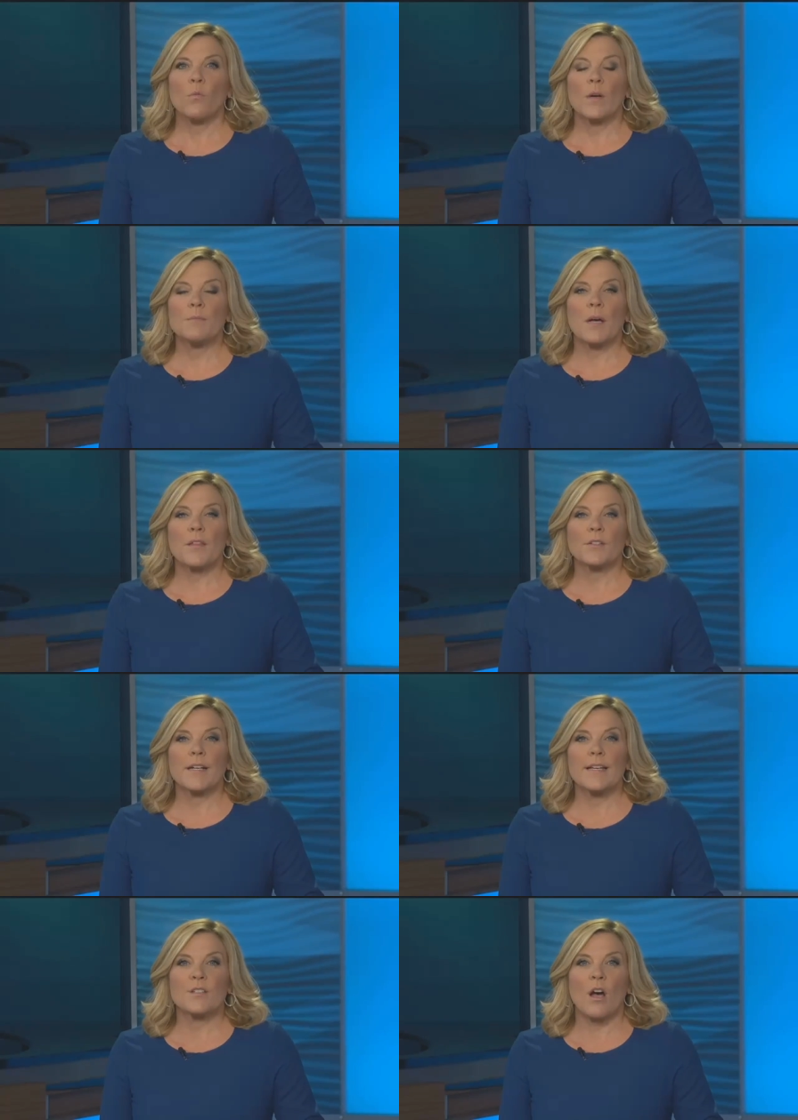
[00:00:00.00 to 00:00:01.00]
Now, one
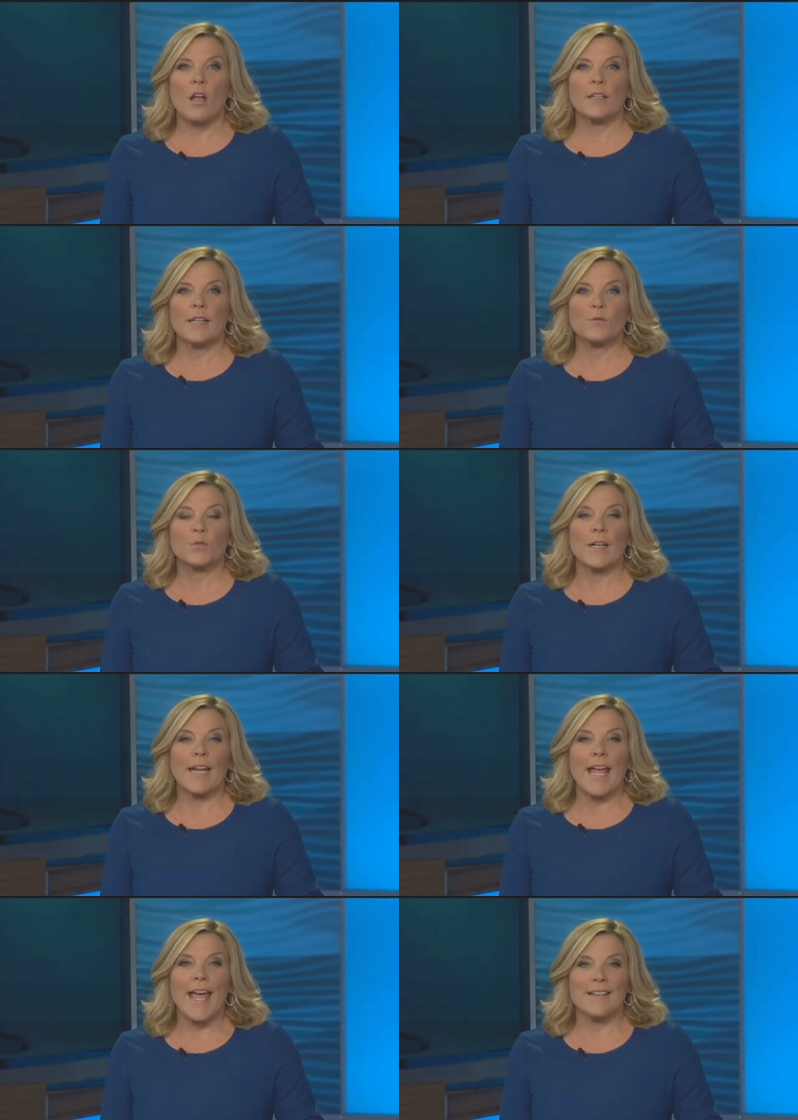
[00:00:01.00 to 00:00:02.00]
mother is calling
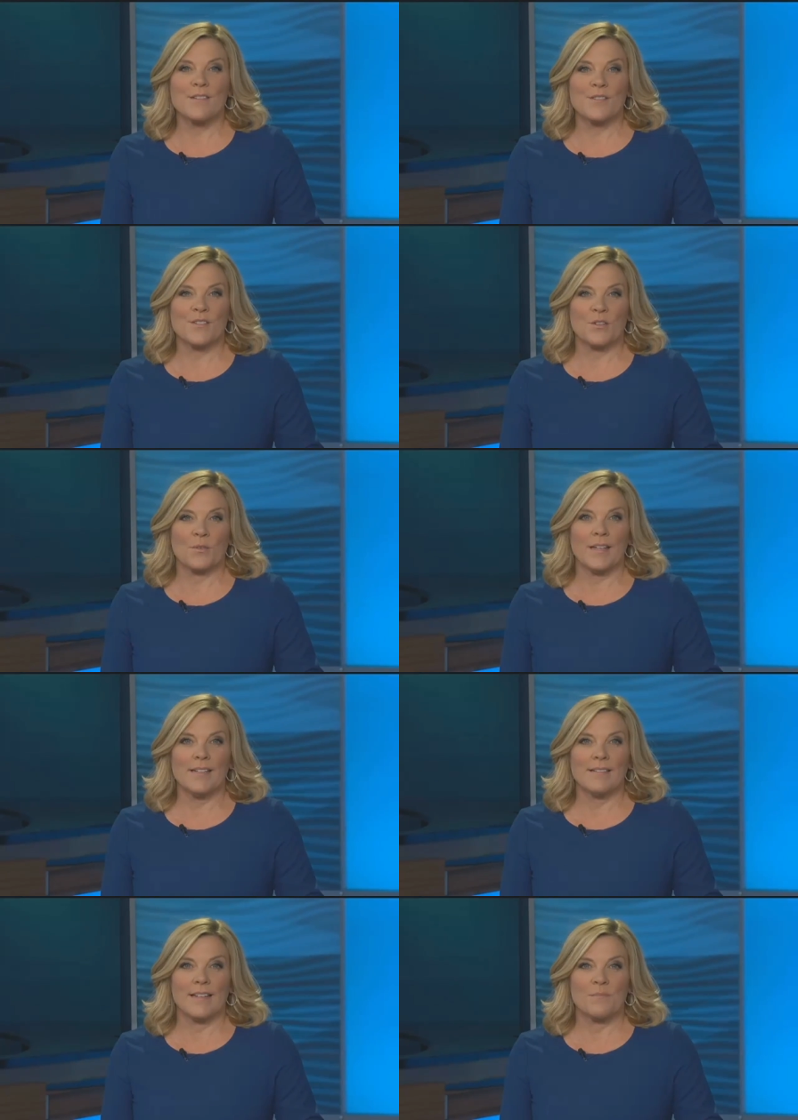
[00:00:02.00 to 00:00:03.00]
for an end
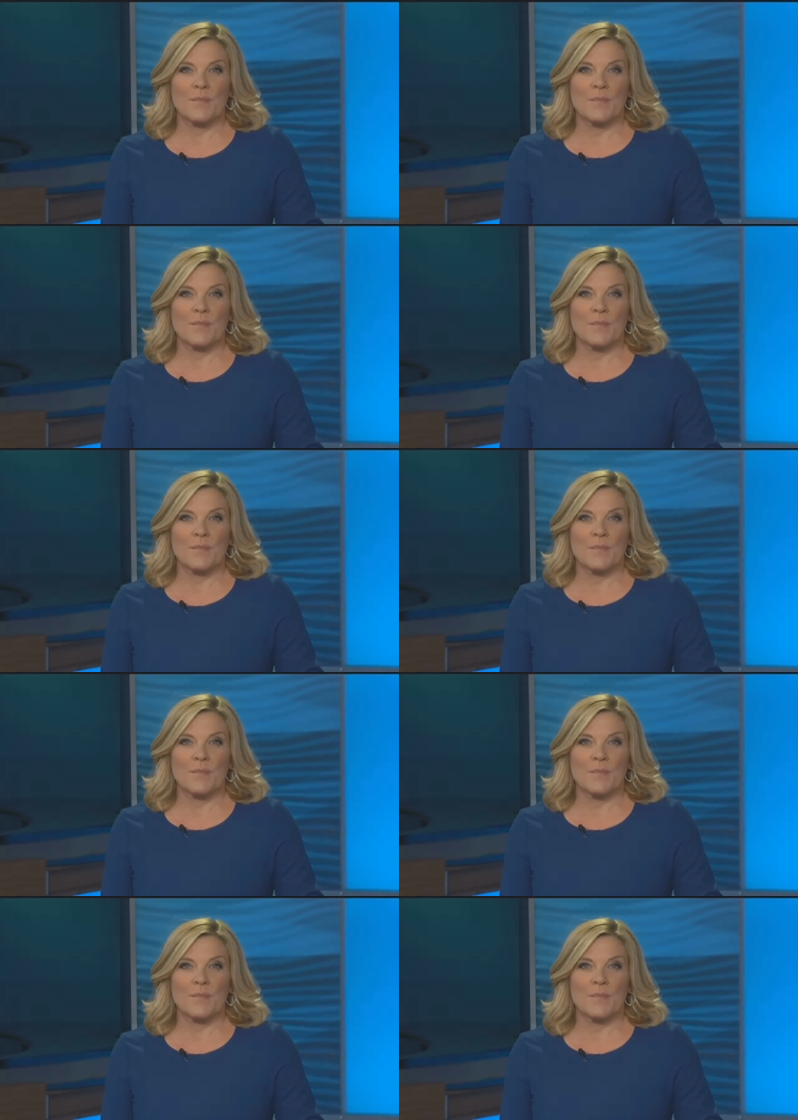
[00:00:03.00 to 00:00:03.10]
to it.